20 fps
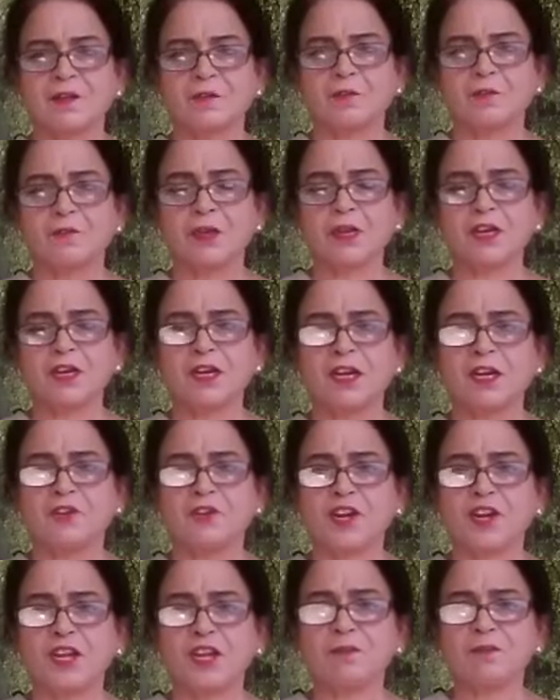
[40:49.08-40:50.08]
we are in a
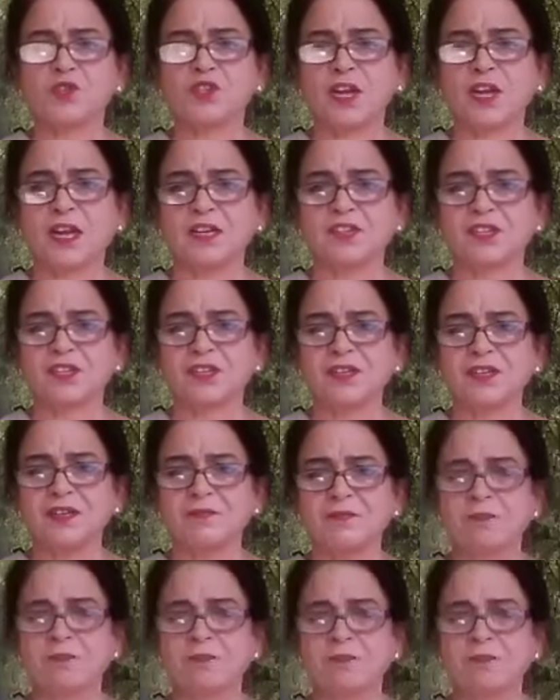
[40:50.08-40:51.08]
dream state.
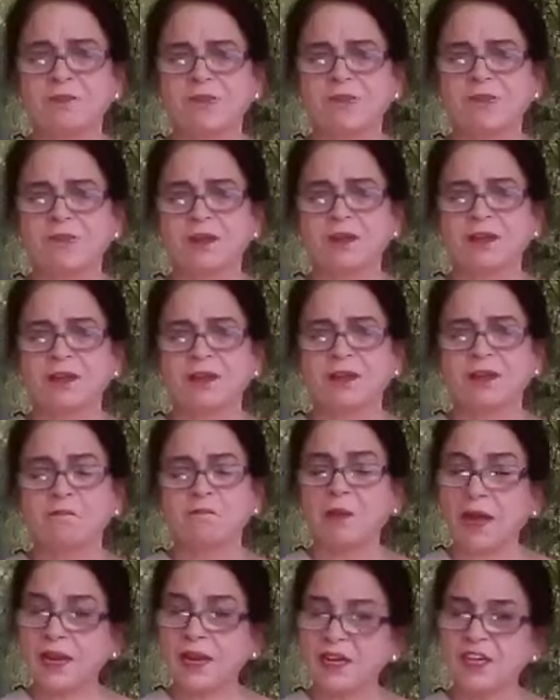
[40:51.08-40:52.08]

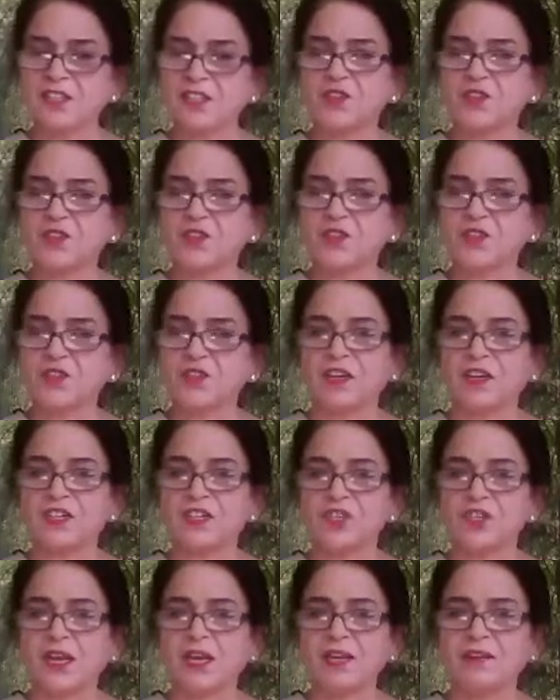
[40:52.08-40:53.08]
Mind is
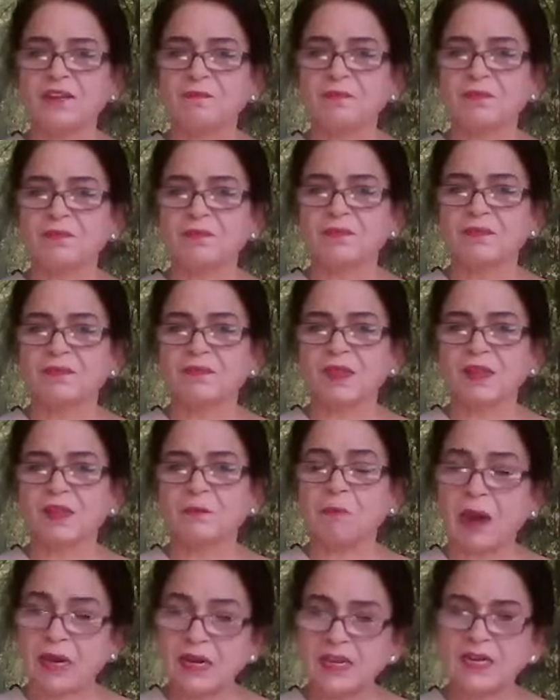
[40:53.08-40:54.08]
functioning,
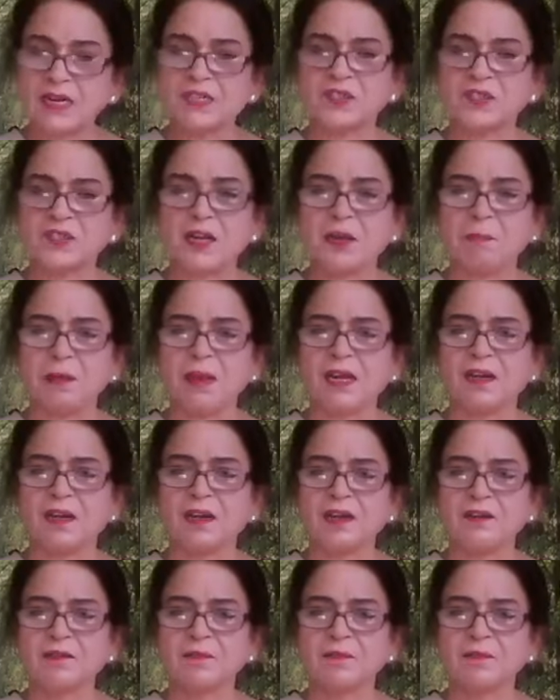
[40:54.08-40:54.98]
body is sleeping.